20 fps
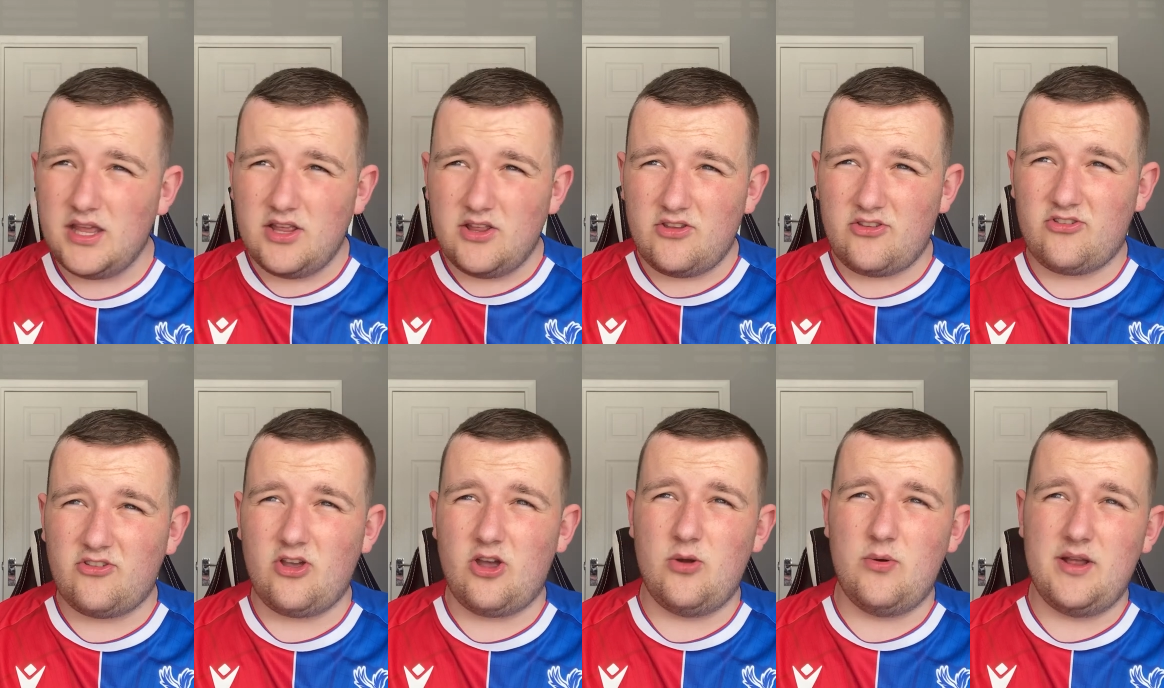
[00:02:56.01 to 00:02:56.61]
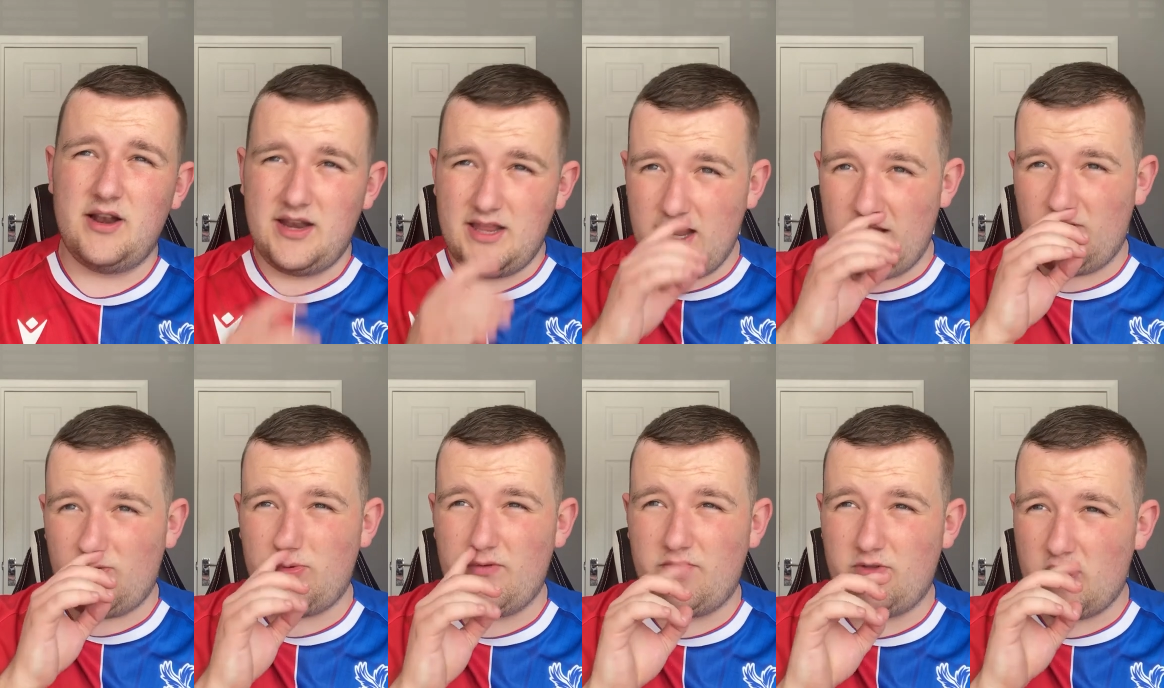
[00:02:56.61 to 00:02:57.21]
So at
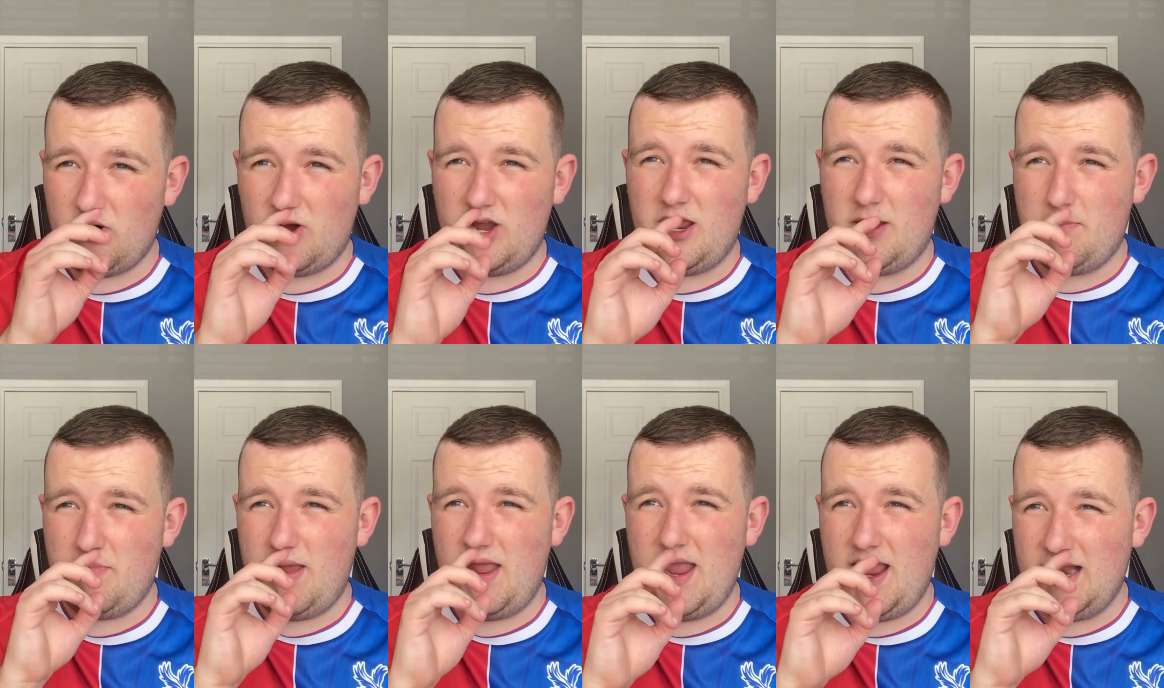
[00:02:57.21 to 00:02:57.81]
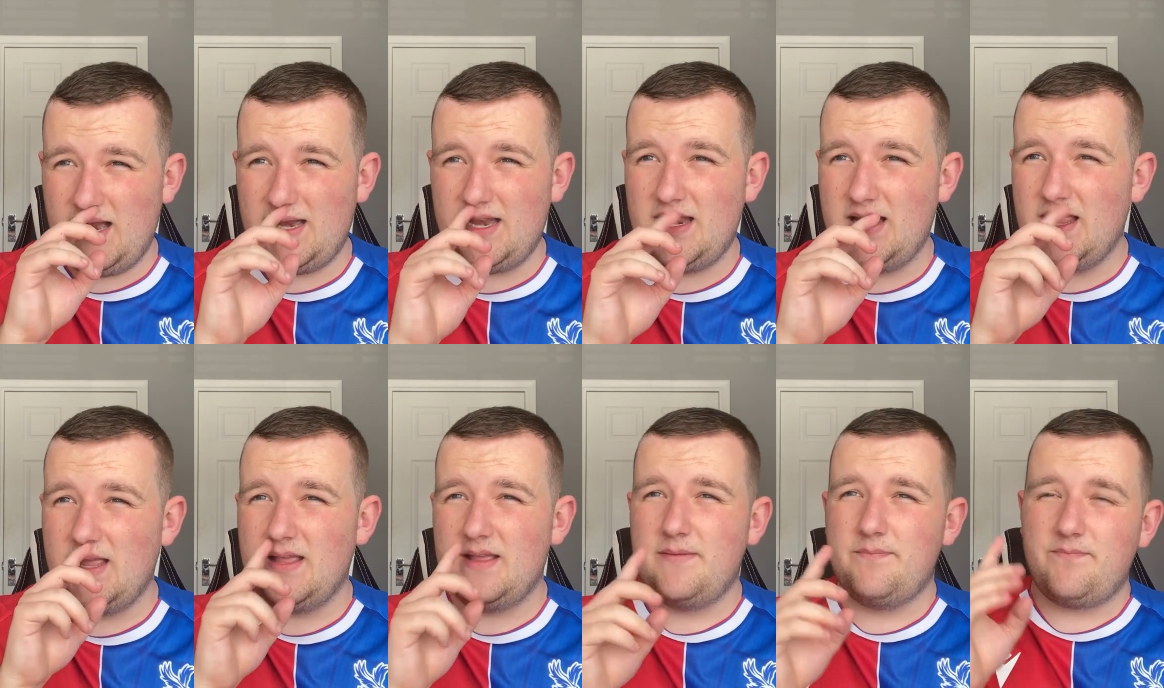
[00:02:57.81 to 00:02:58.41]
least we've got him in
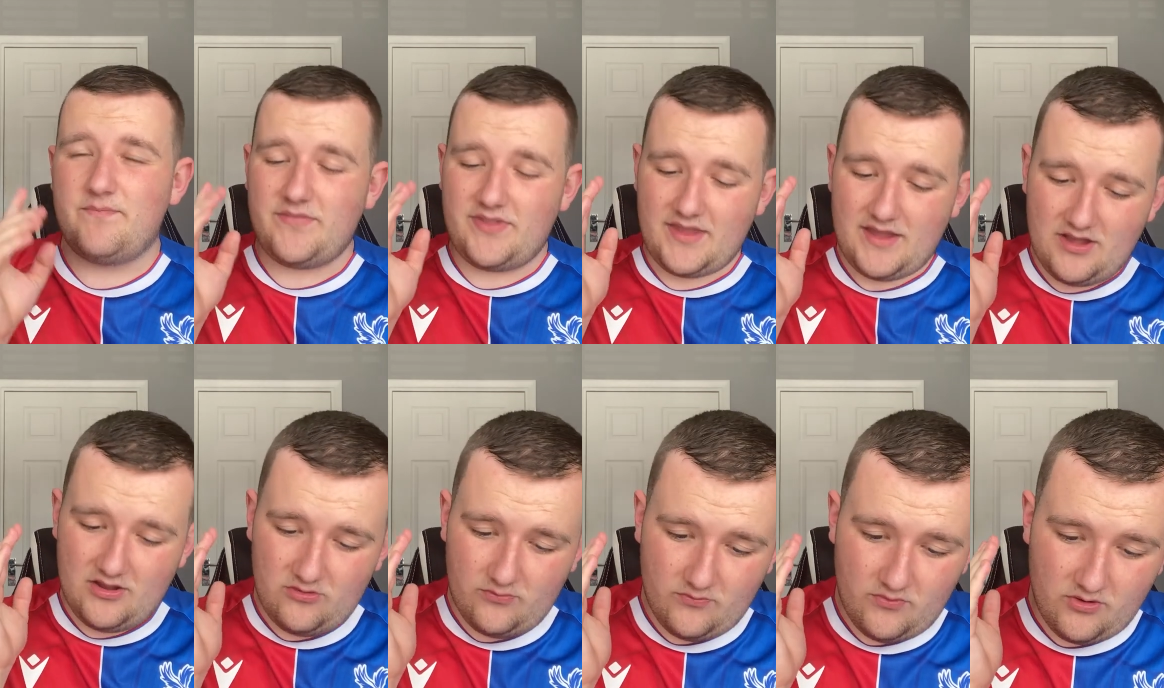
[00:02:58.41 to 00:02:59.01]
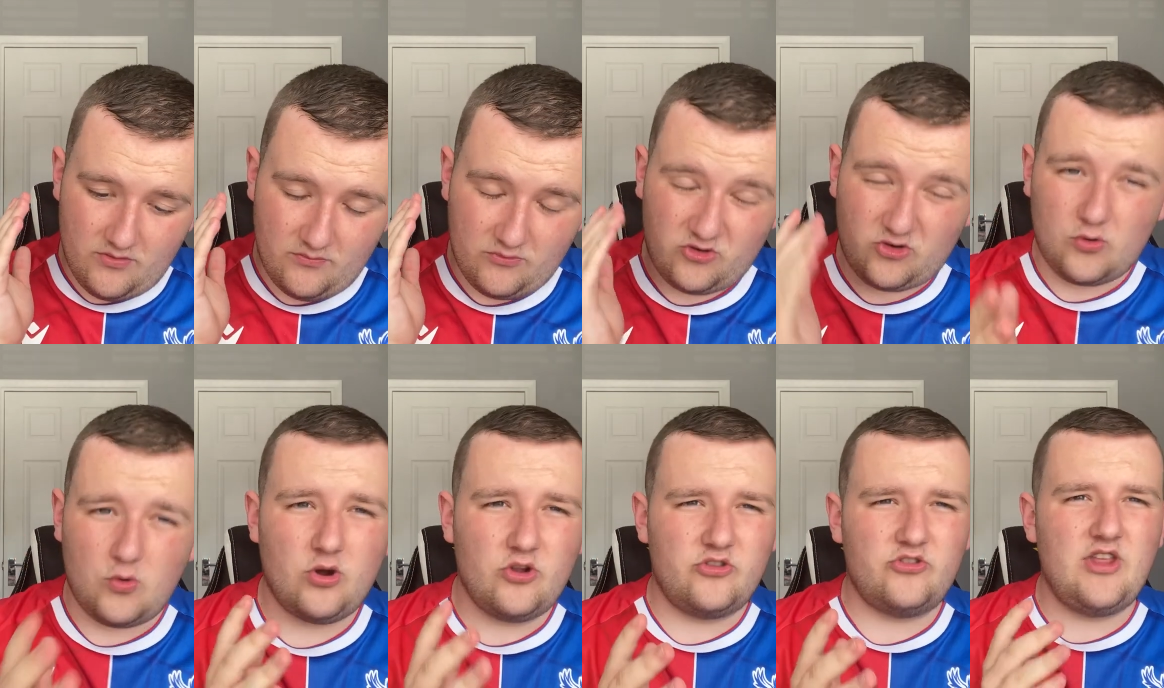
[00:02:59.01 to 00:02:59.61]

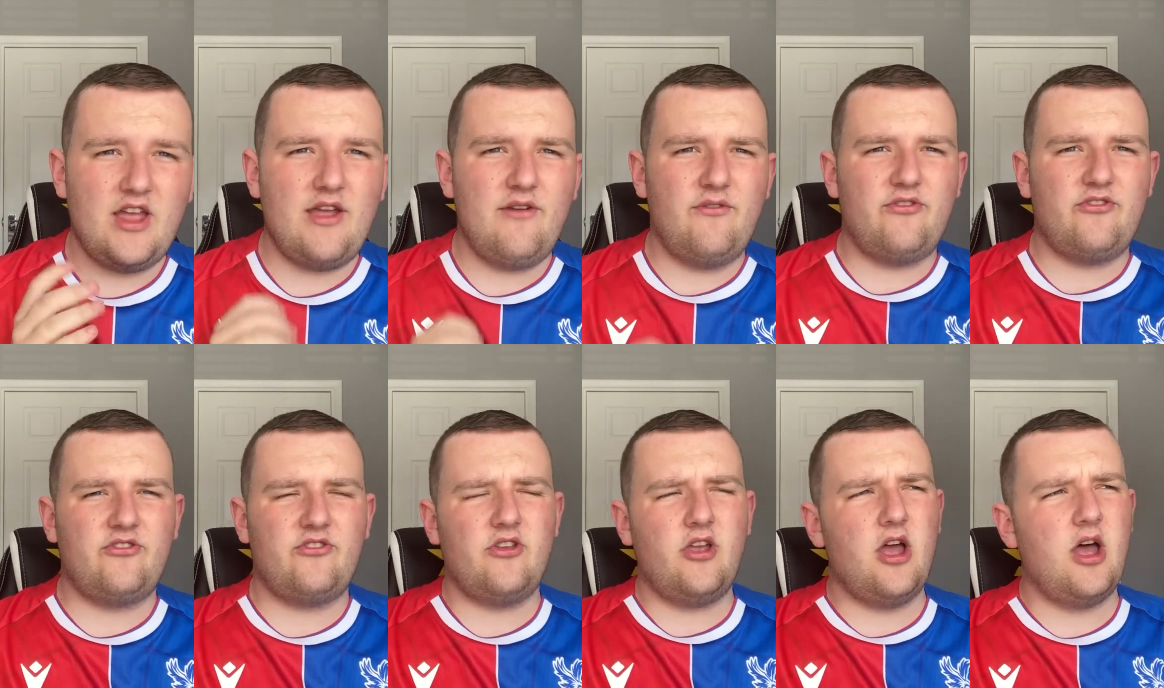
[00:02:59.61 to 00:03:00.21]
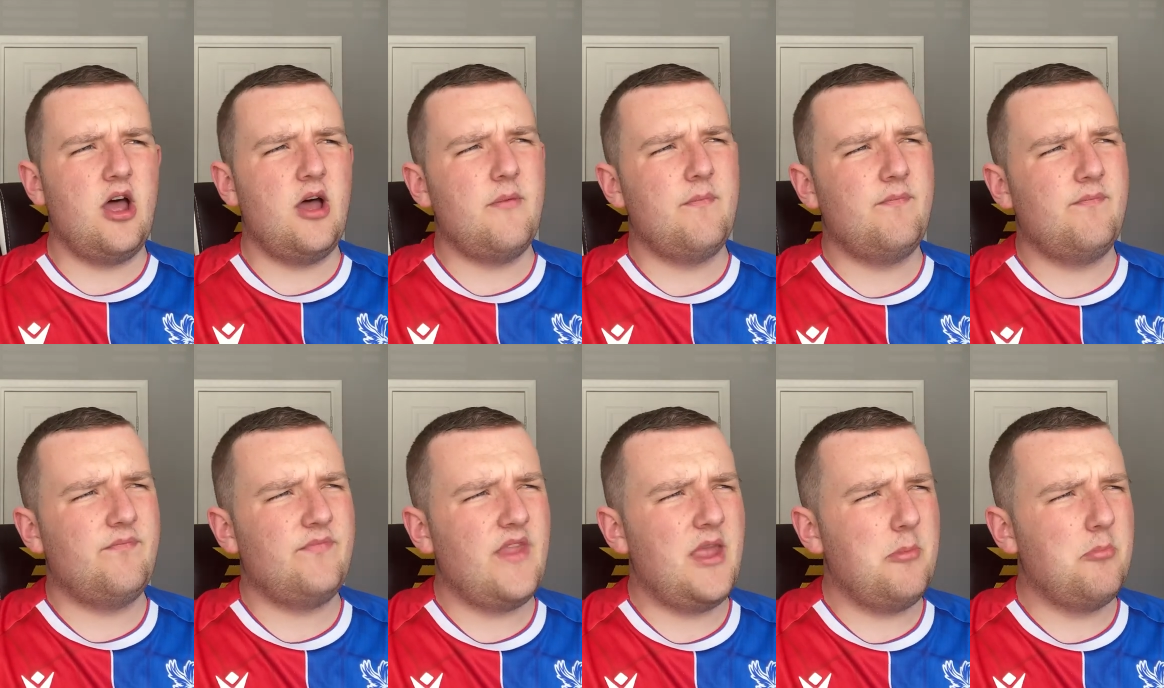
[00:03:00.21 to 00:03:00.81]
squad depths,
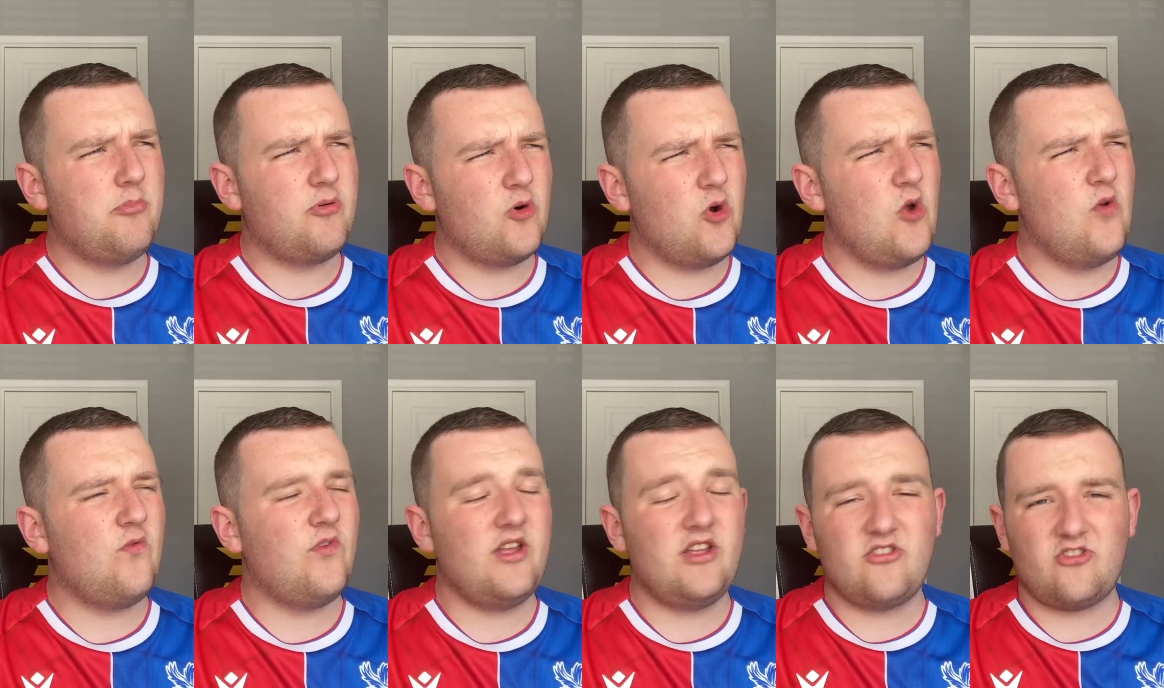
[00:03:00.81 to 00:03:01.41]
um, improving